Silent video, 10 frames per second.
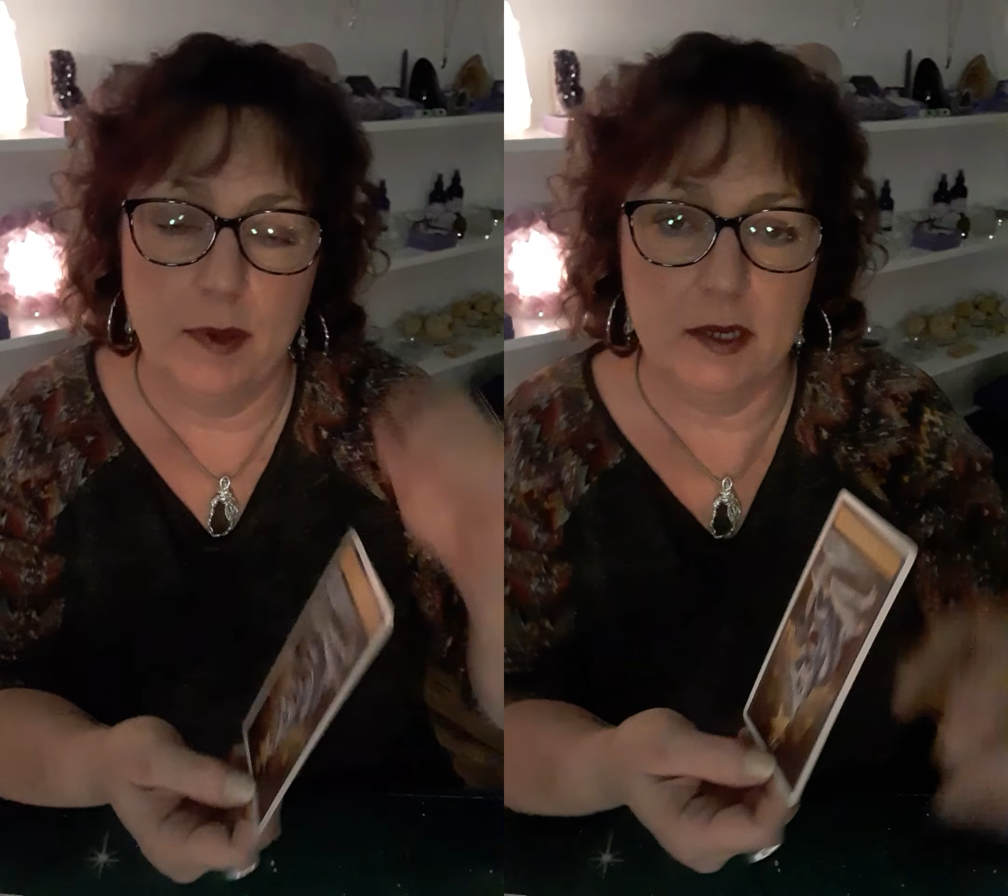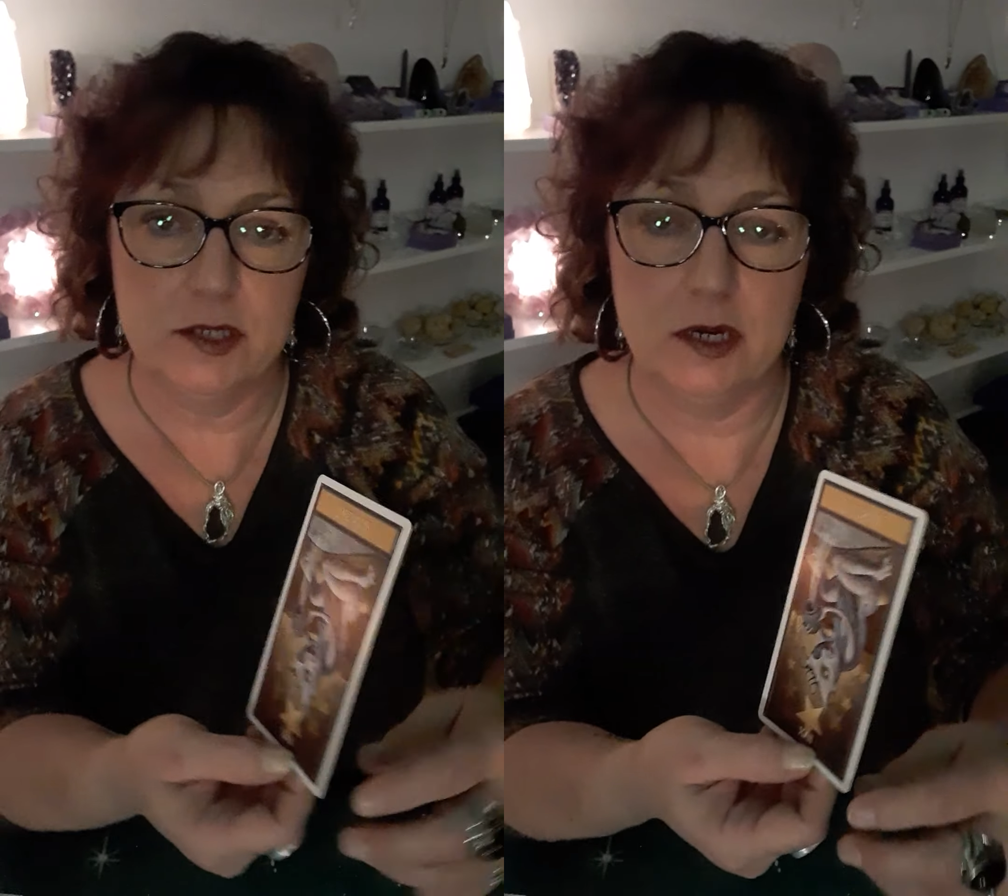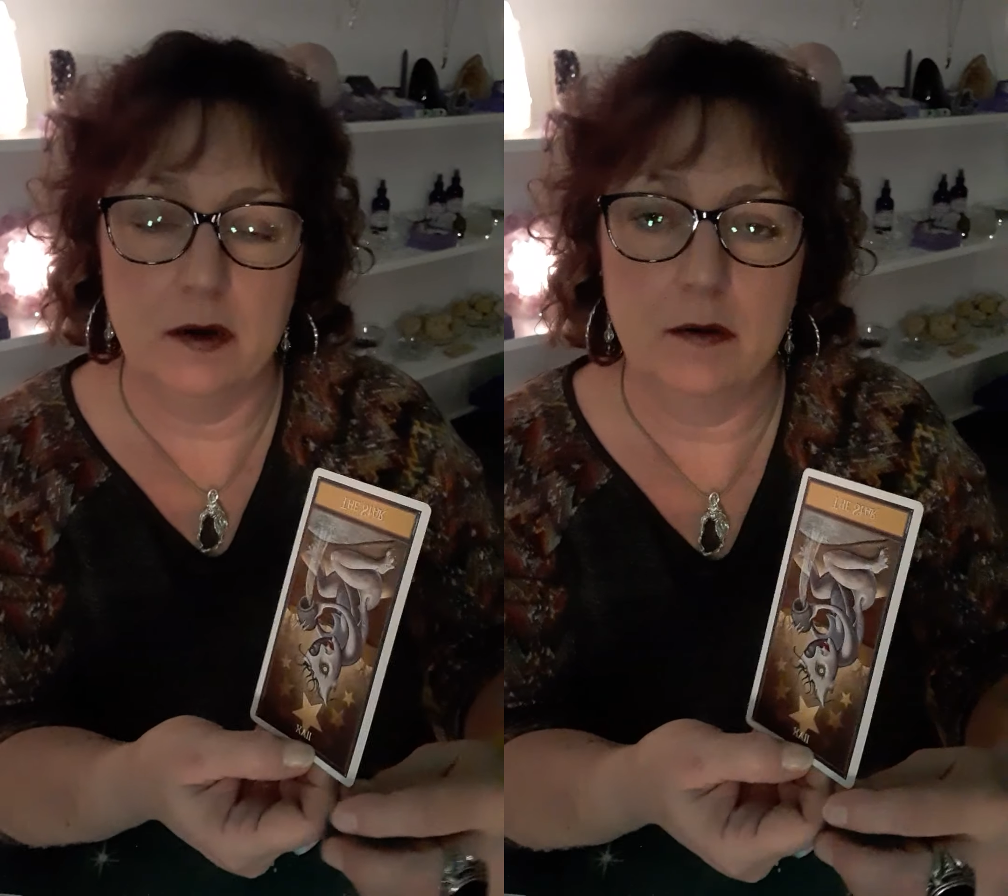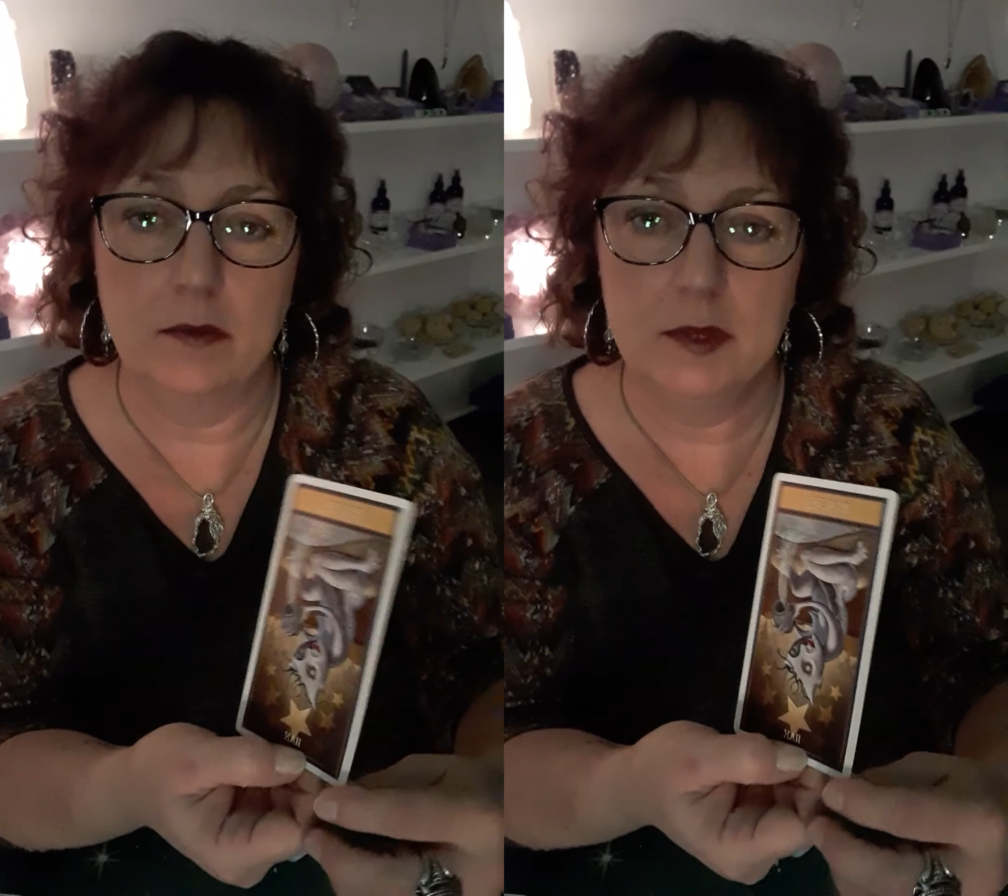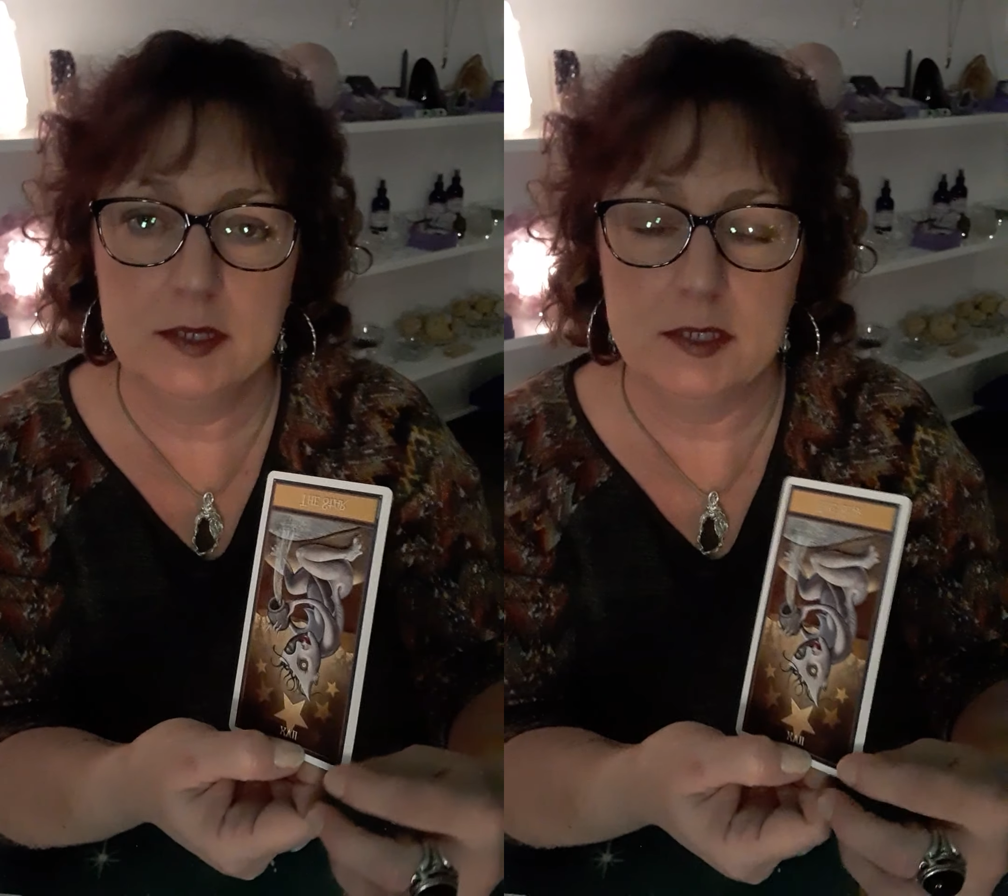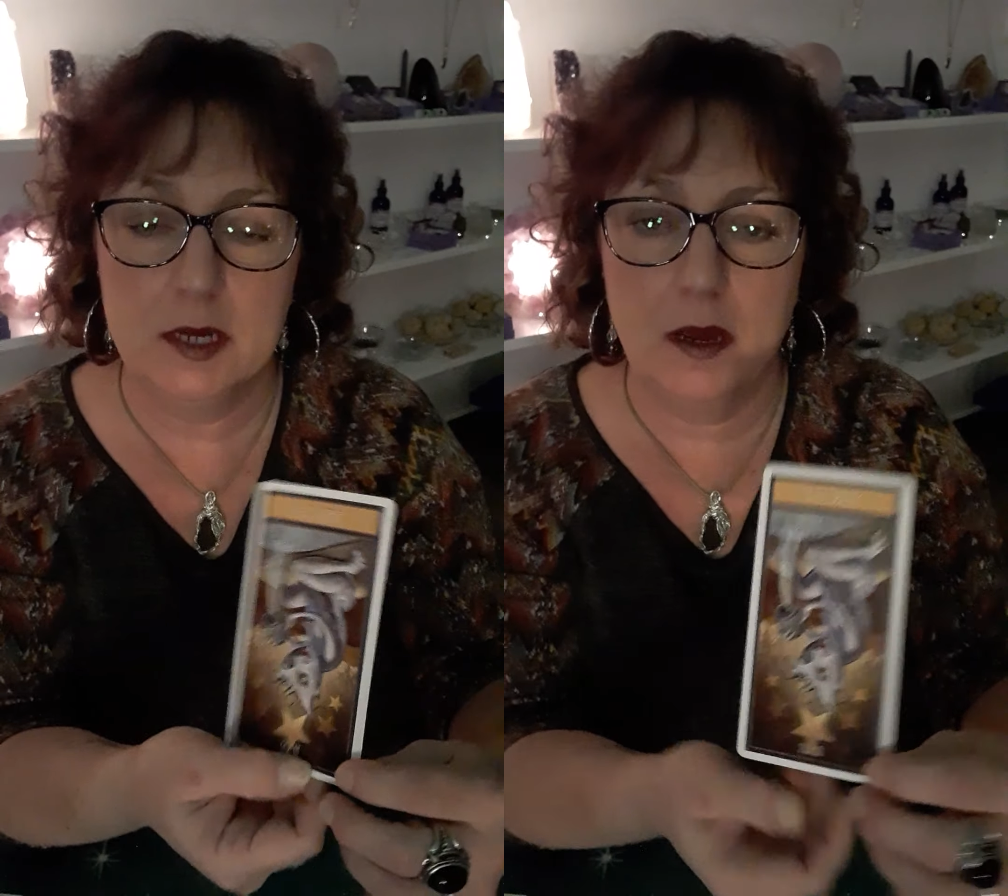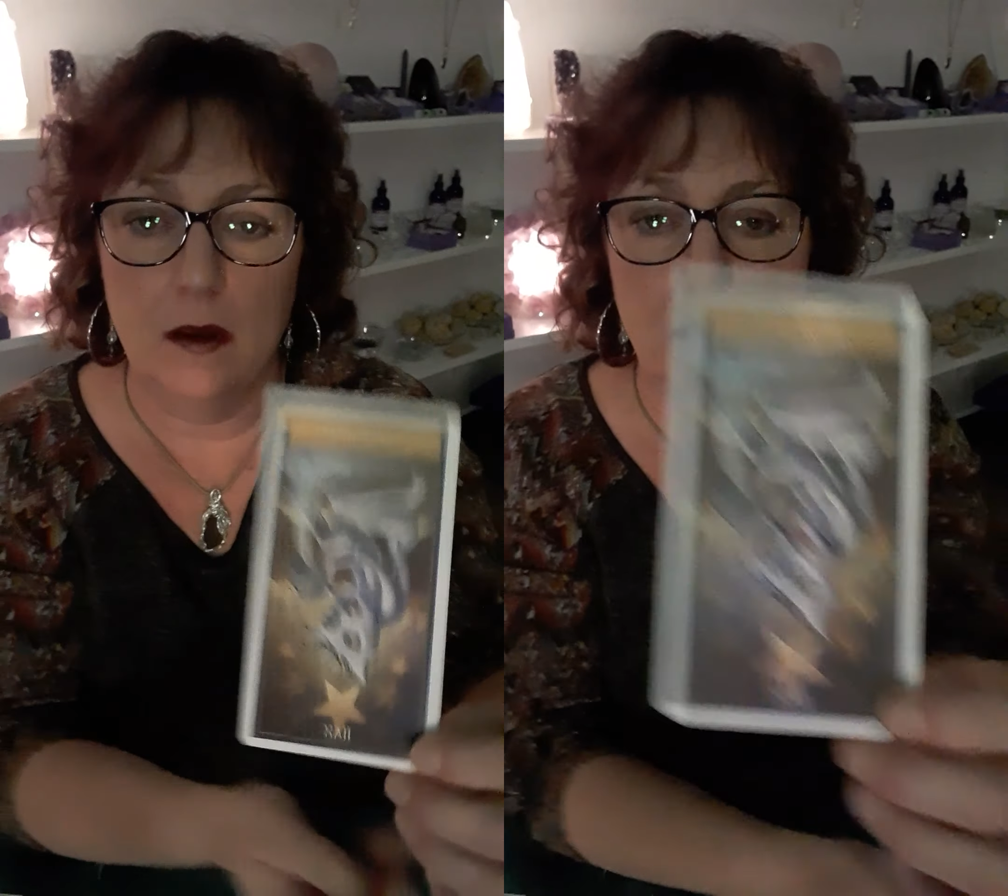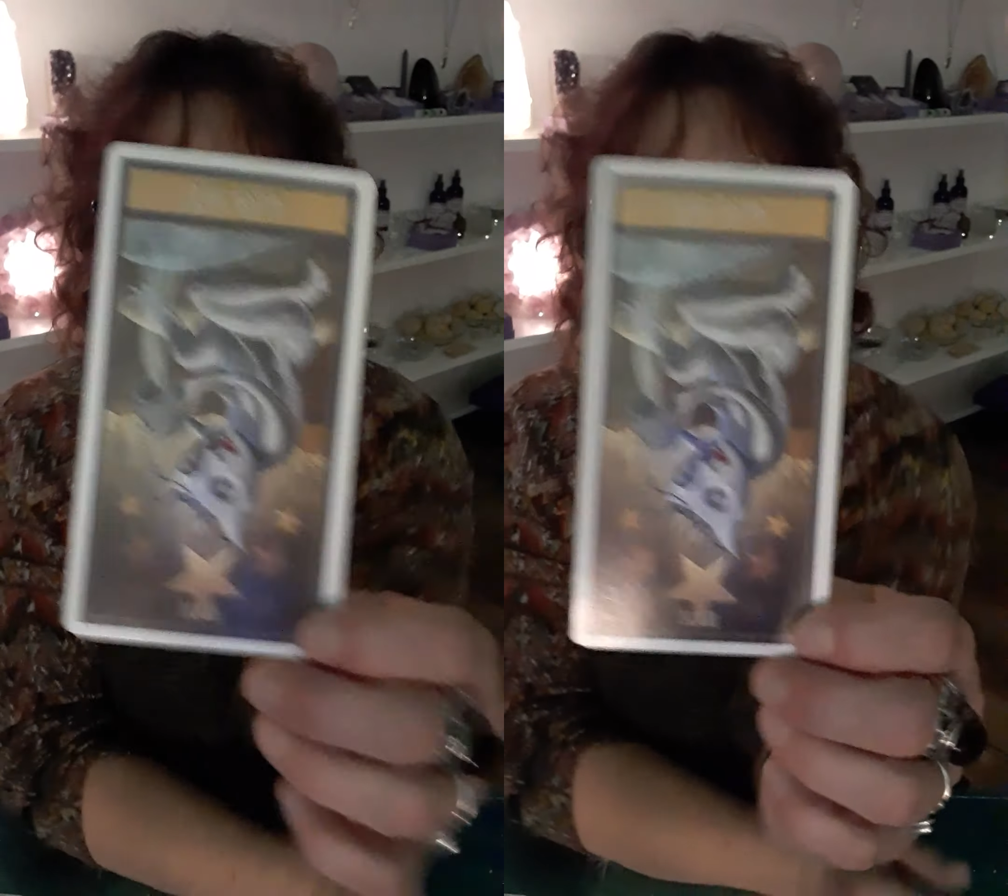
picture the star.